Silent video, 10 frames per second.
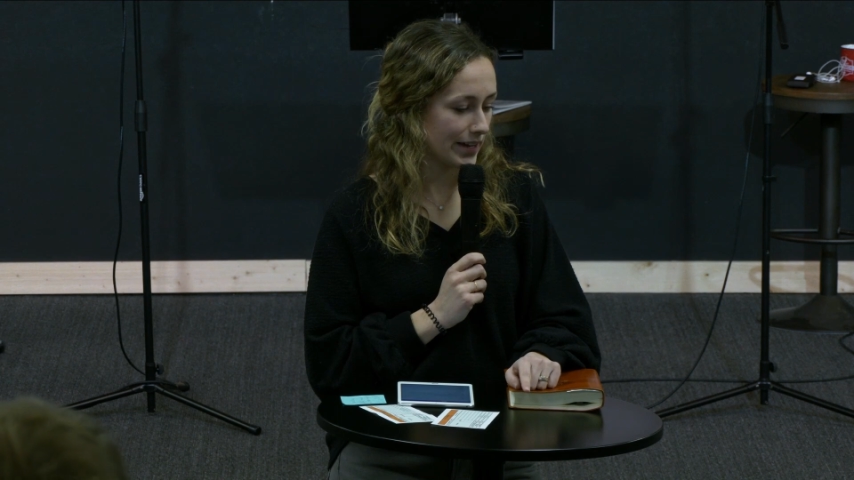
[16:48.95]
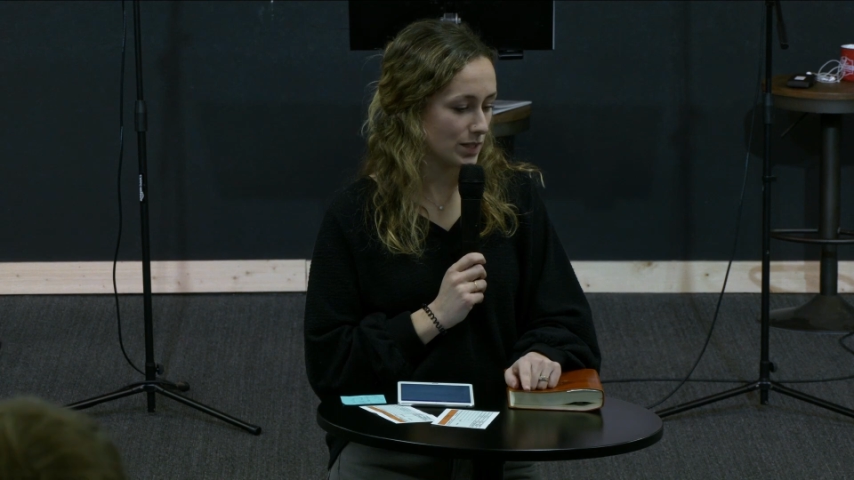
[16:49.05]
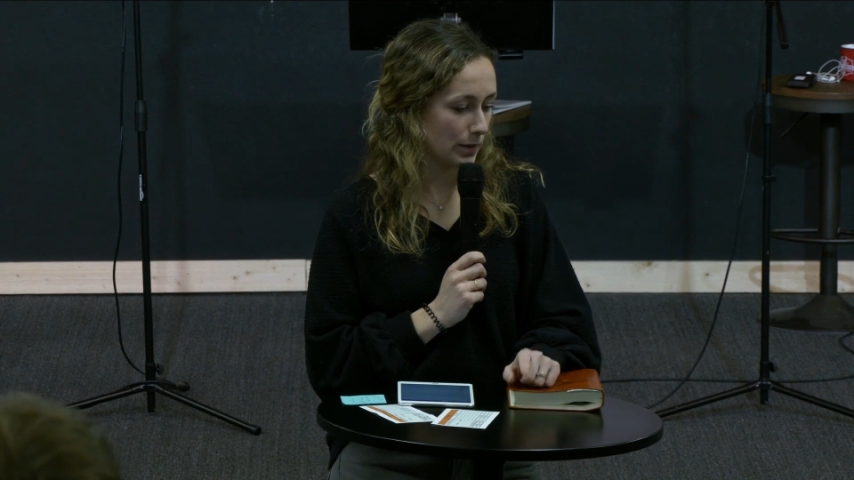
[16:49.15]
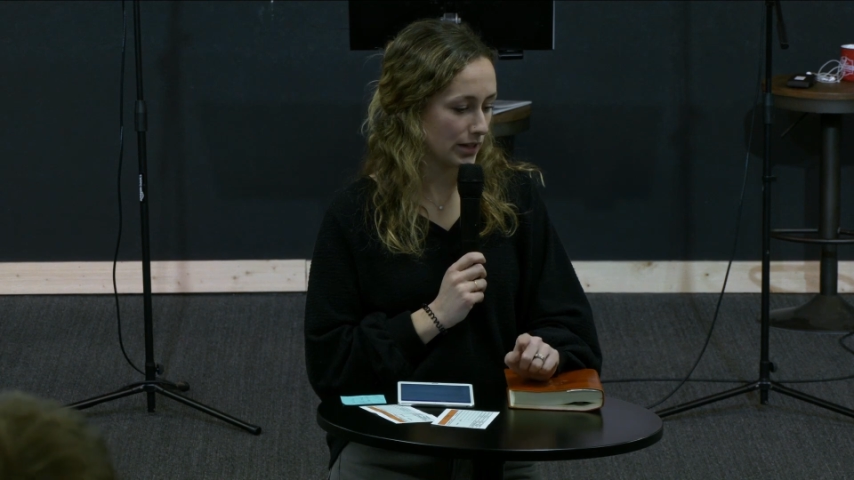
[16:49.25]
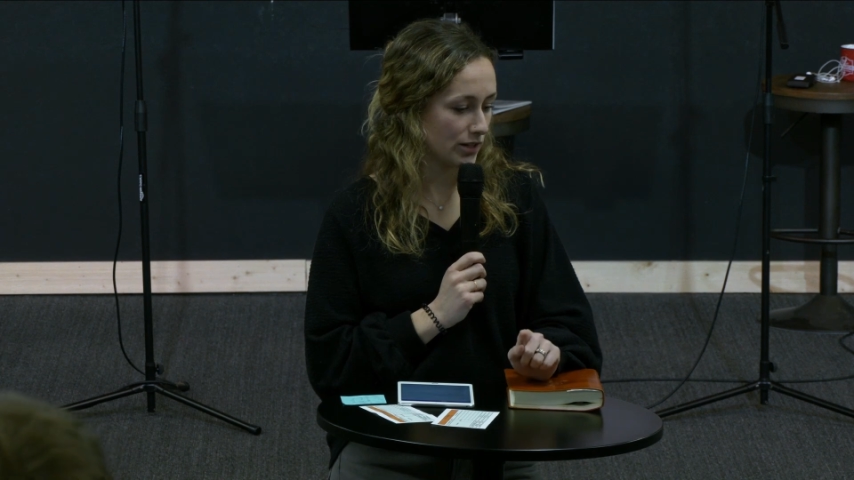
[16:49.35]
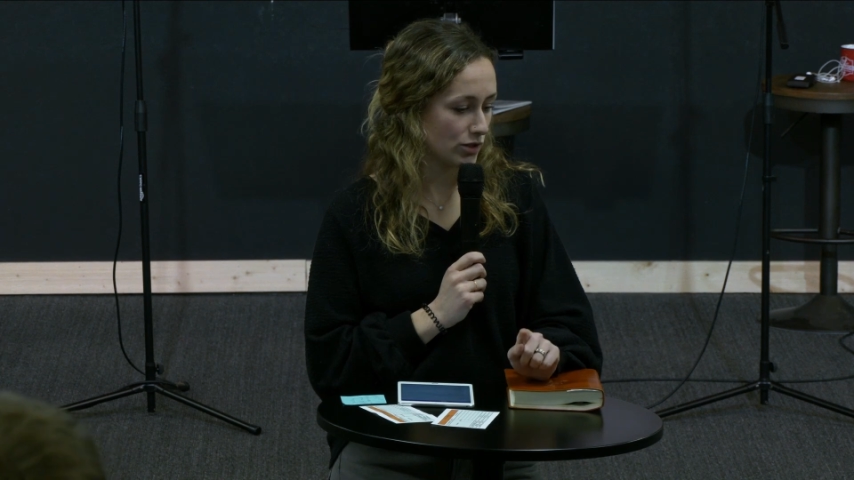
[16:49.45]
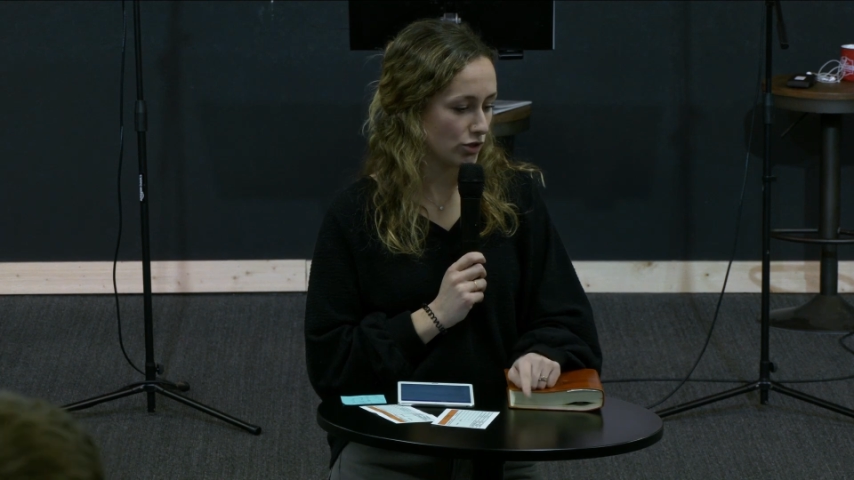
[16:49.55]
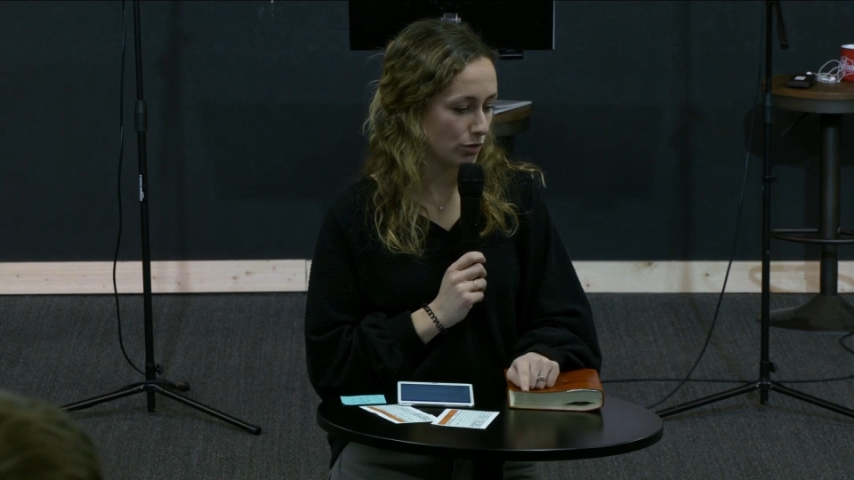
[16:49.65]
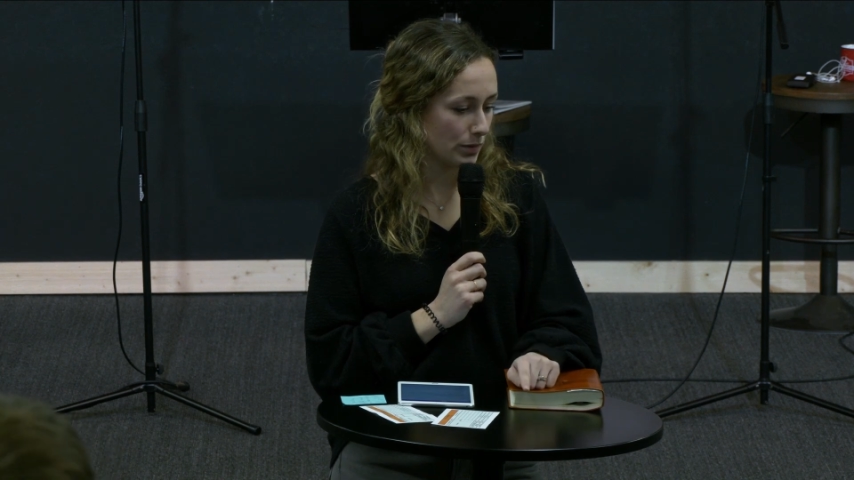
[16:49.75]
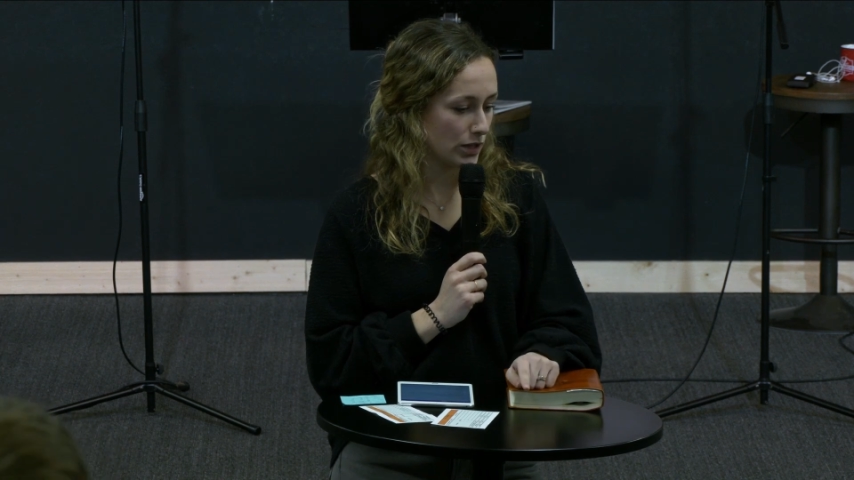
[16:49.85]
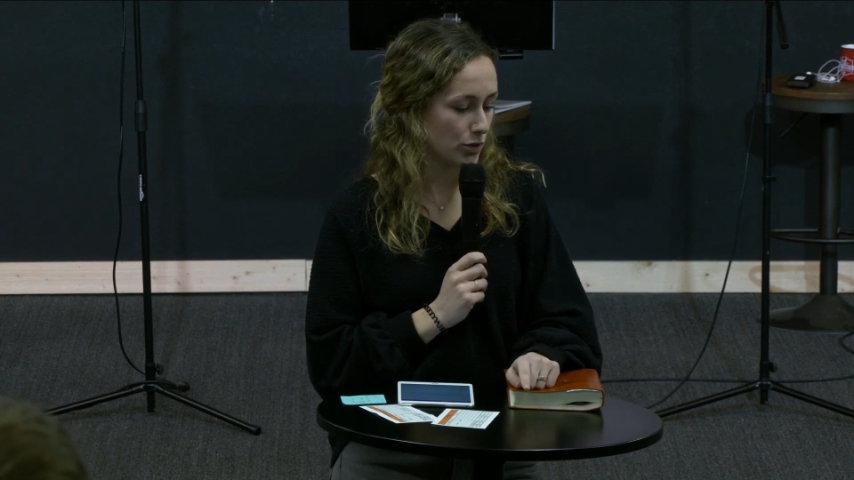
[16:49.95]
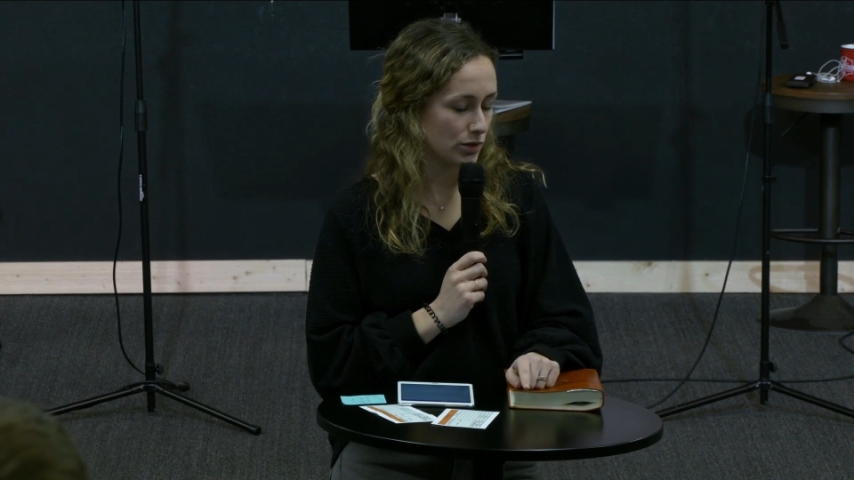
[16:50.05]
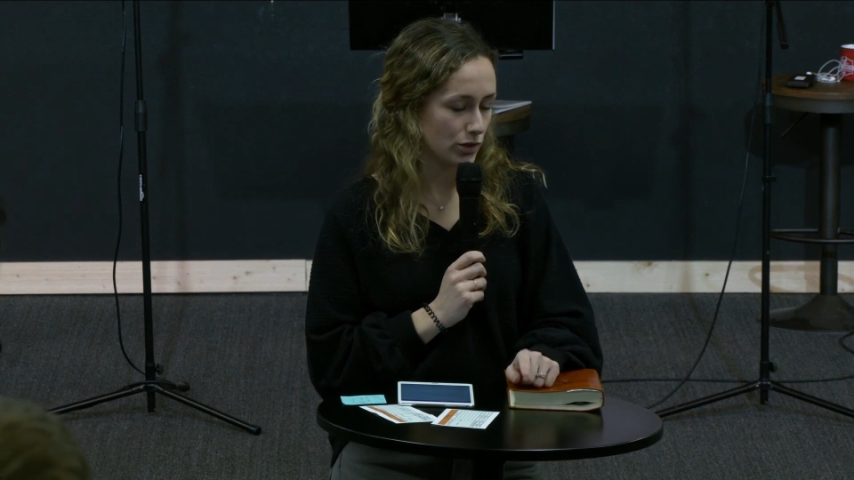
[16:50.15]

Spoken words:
that has been consuming you